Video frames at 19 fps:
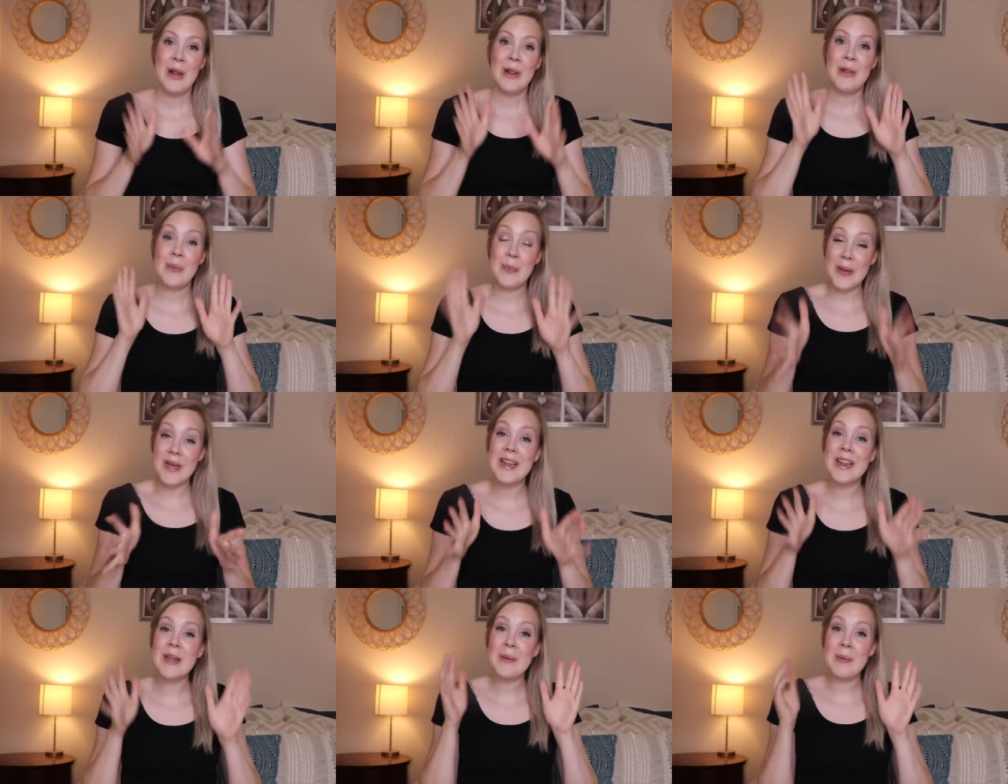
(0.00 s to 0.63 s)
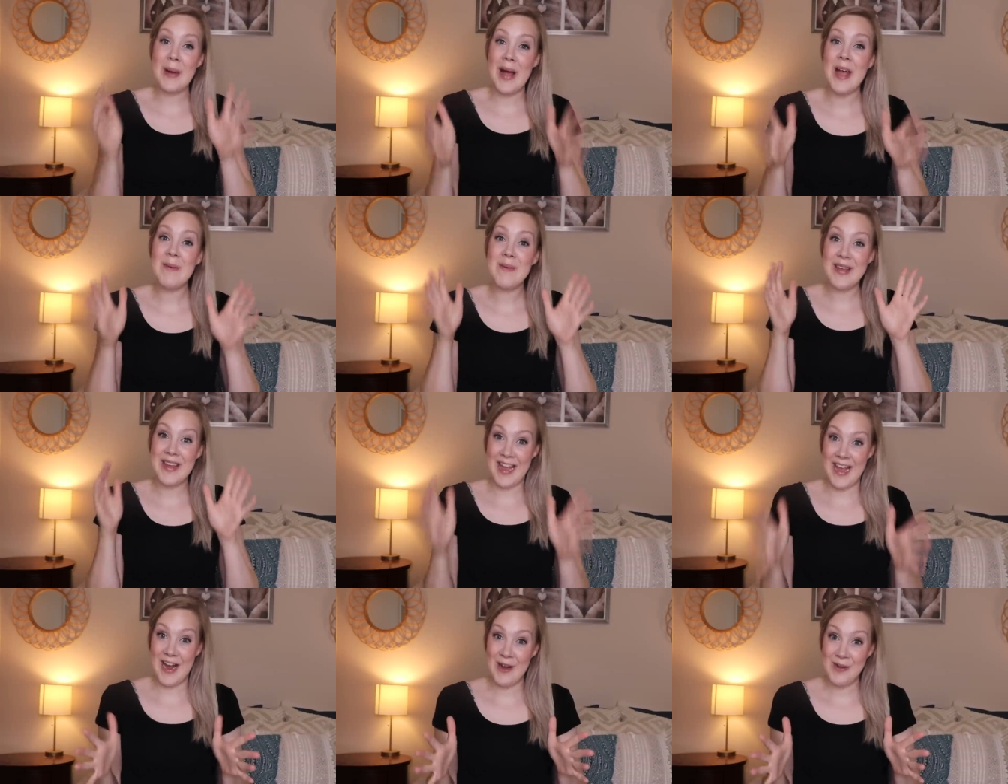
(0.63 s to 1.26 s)
The reason why we
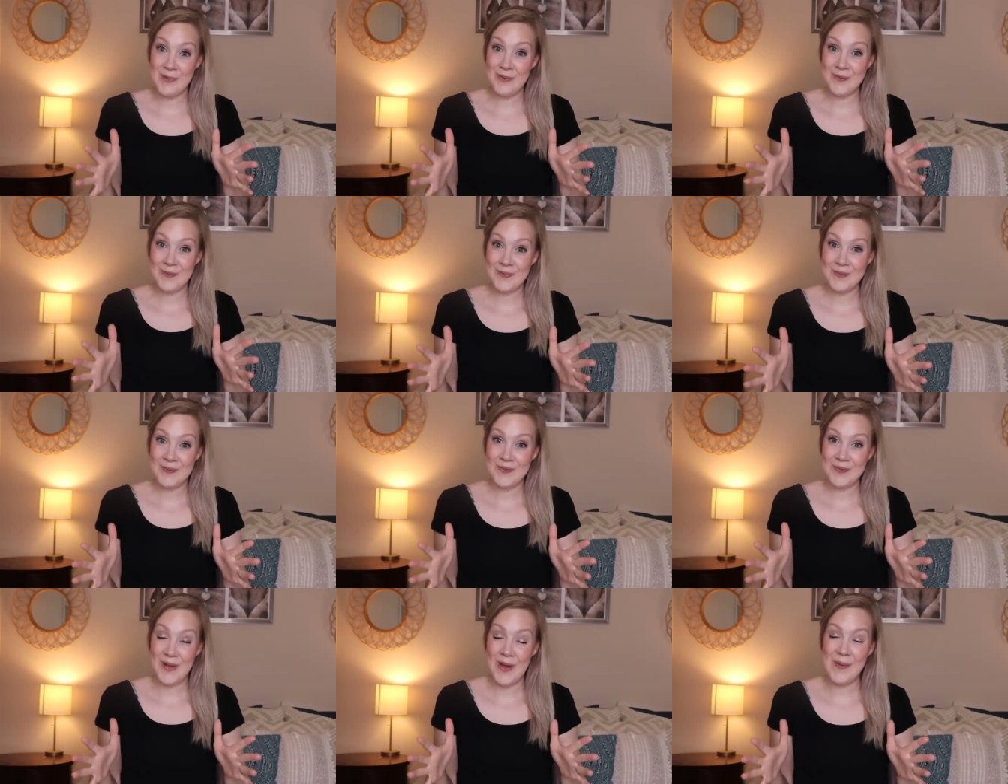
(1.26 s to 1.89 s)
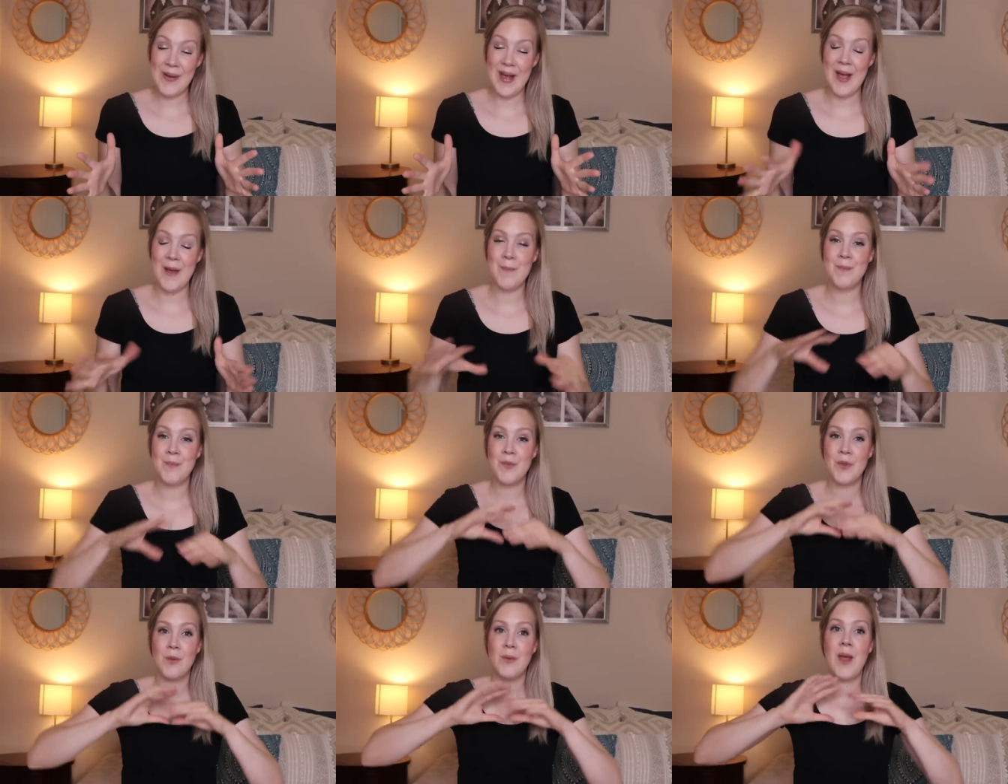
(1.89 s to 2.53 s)
care, okay,
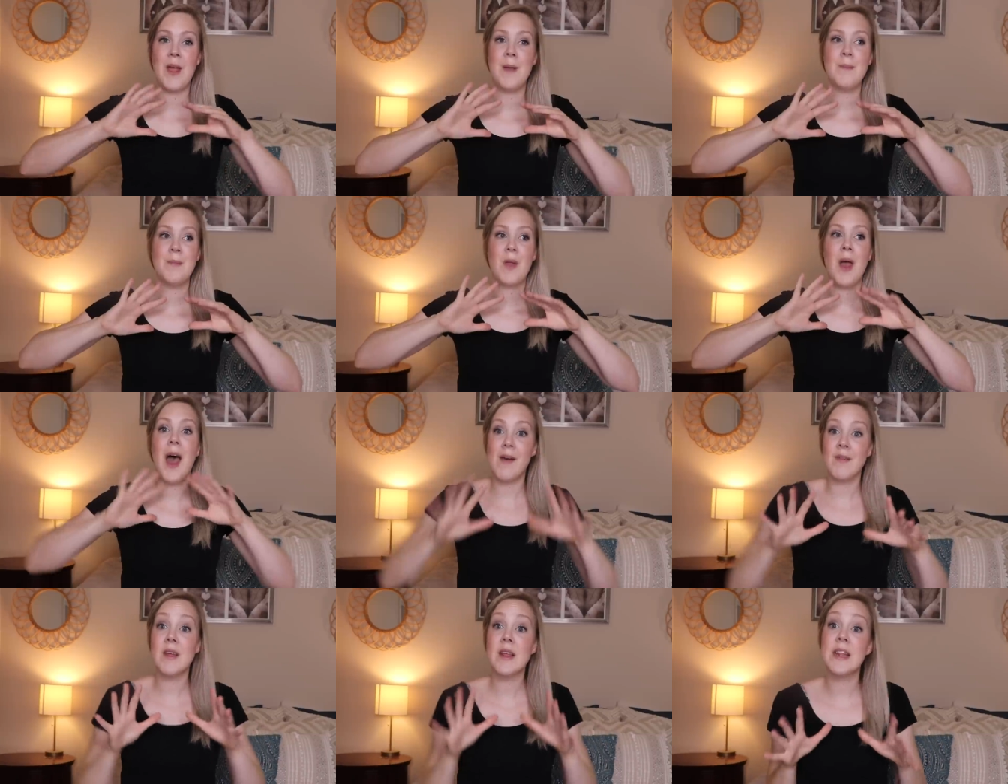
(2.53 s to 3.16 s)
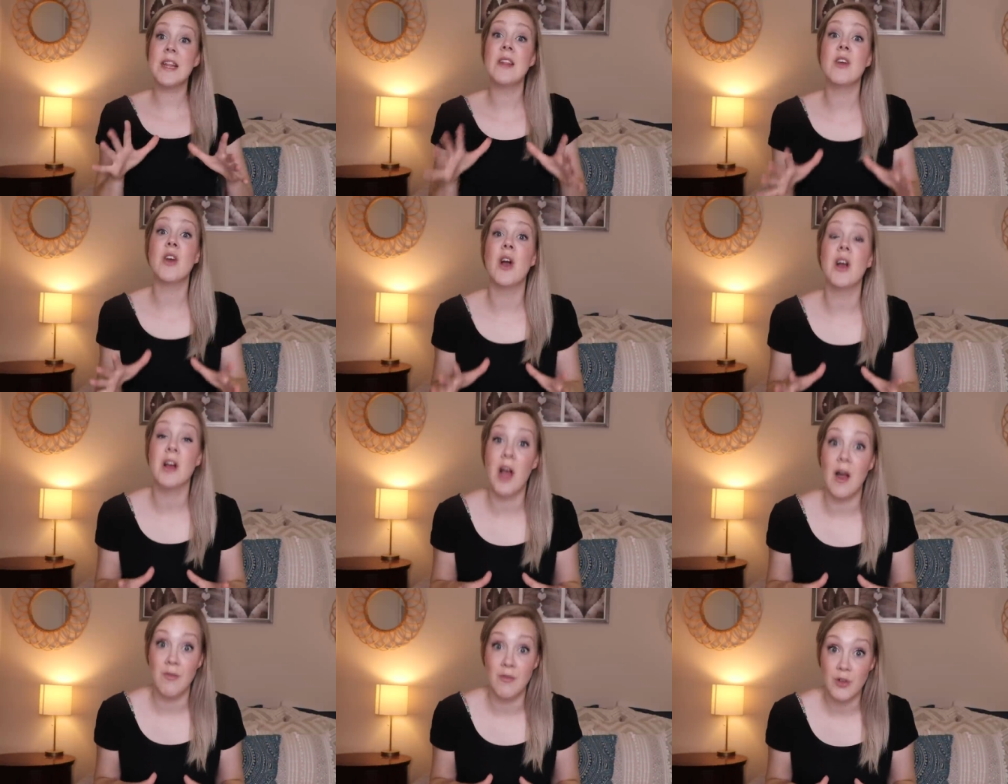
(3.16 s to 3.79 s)
right? Obviously they're
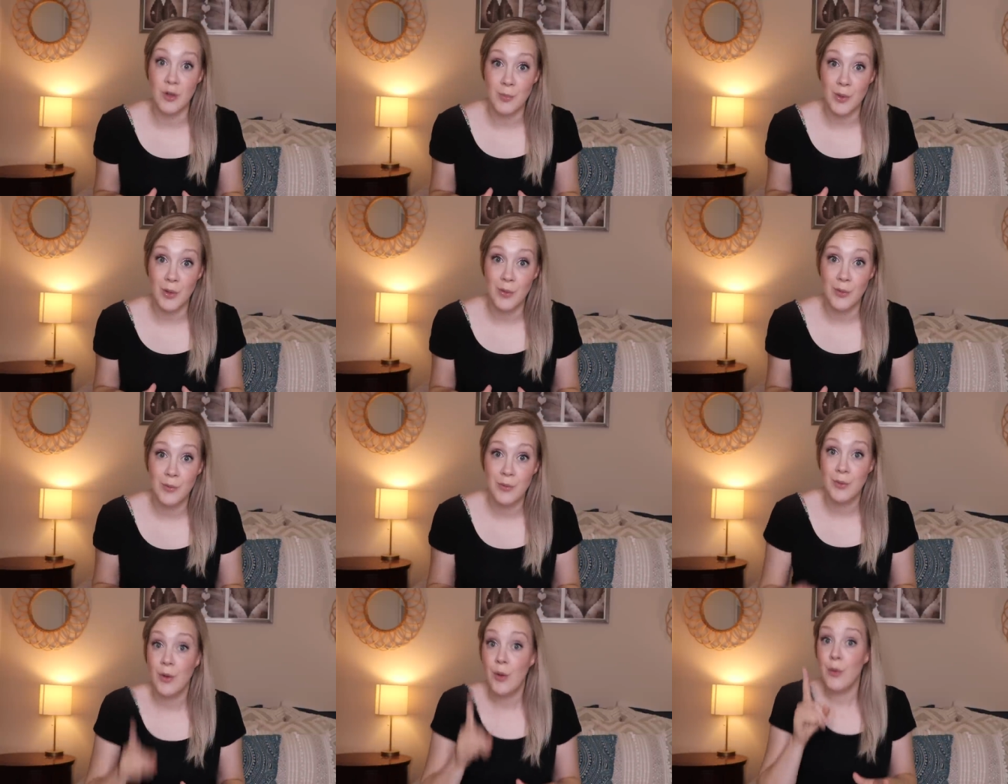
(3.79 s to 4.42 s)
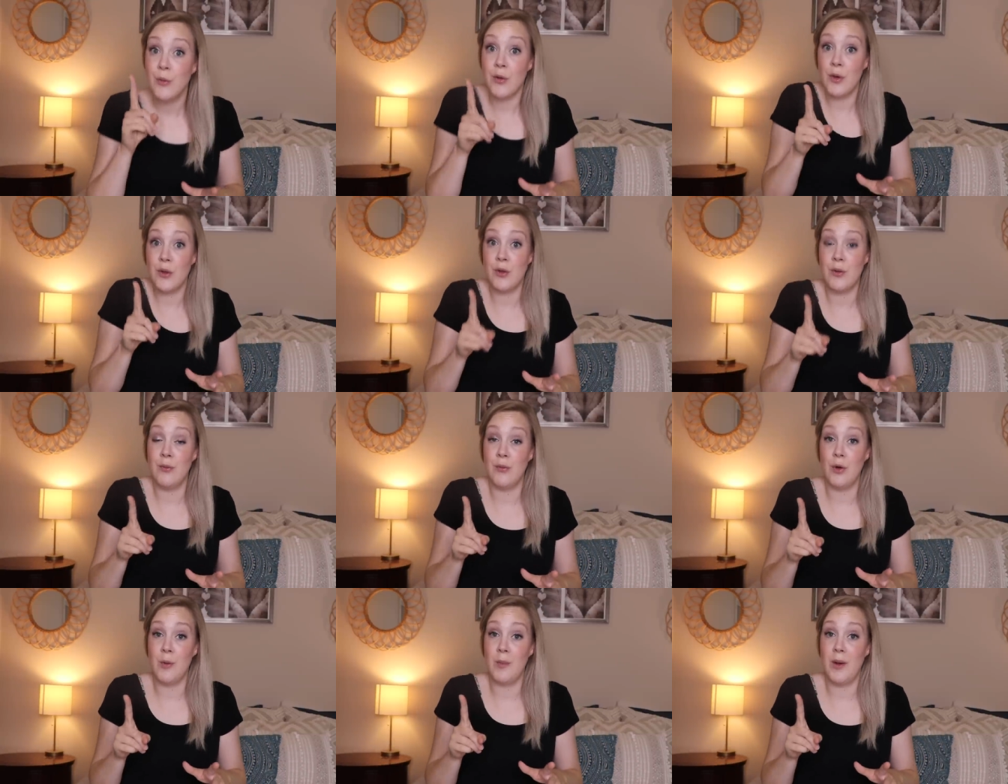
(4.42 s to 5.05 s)
uncomfortable, first
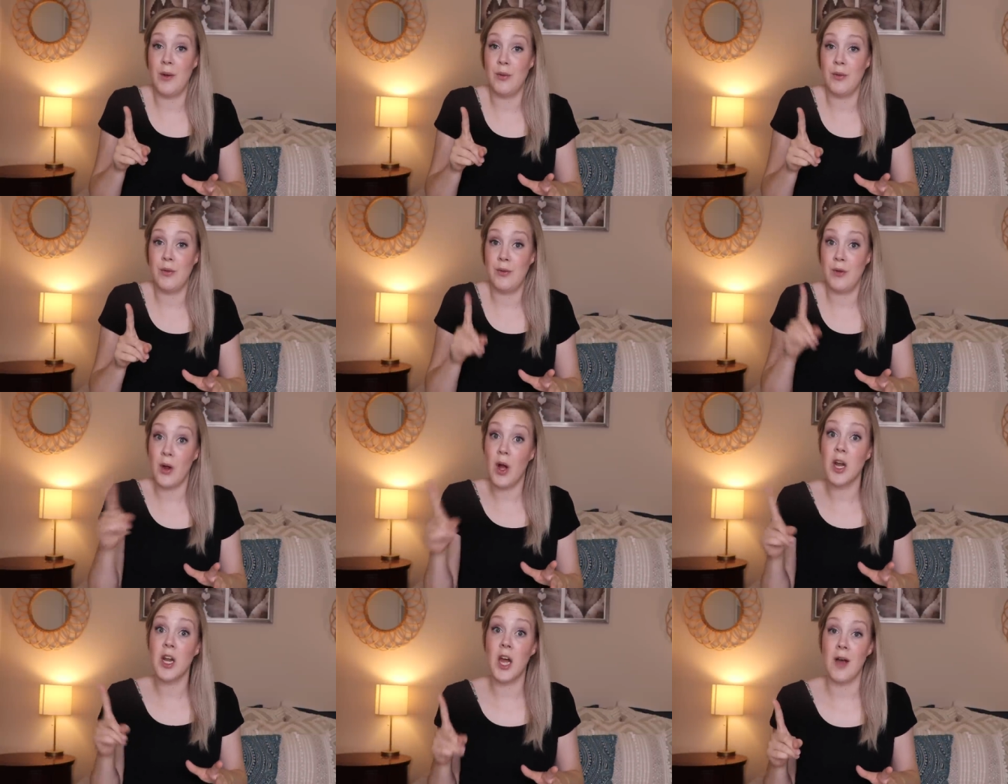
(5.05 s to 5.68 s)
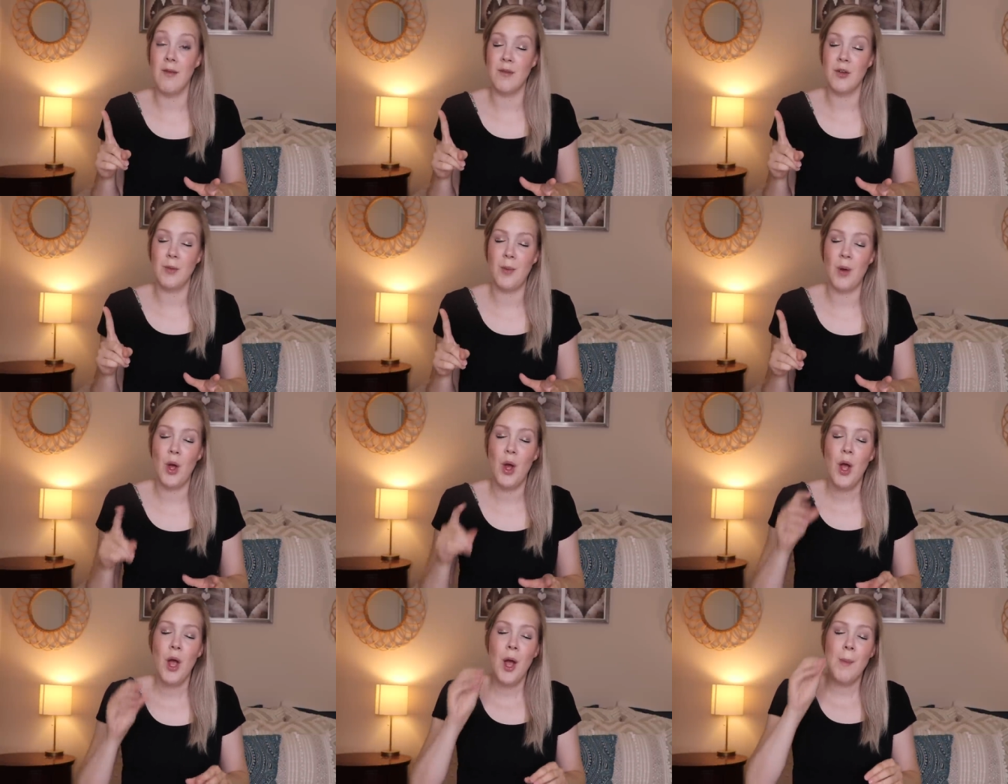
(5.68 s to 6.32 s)
and foremost, they're
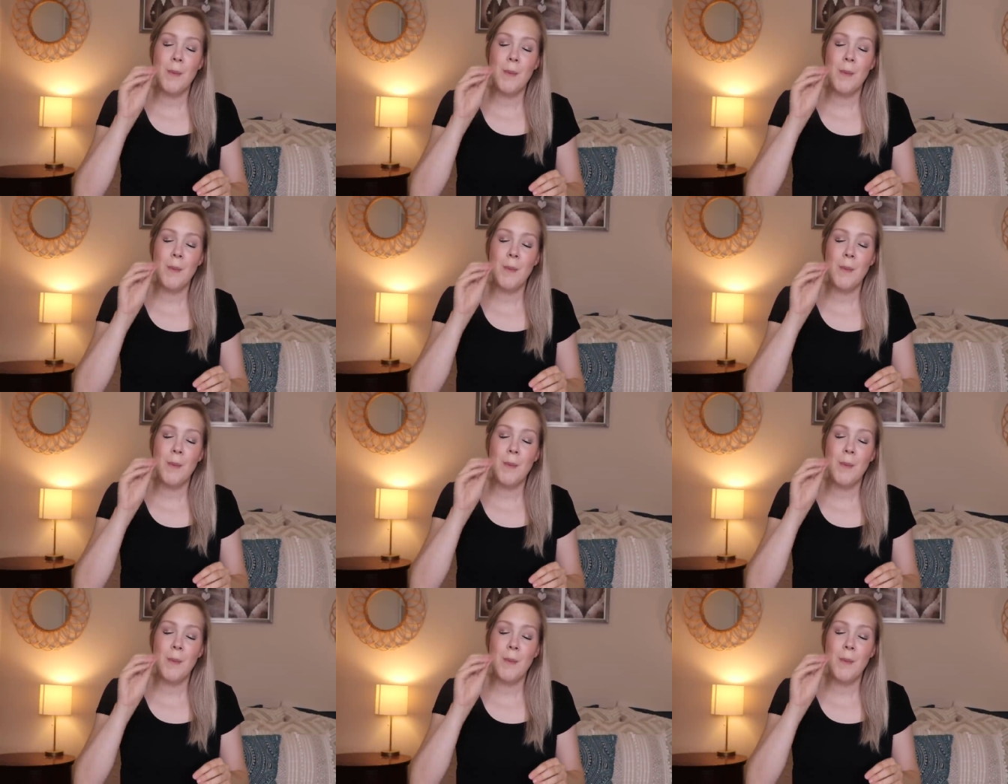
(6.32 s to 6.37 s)
uncomfortable.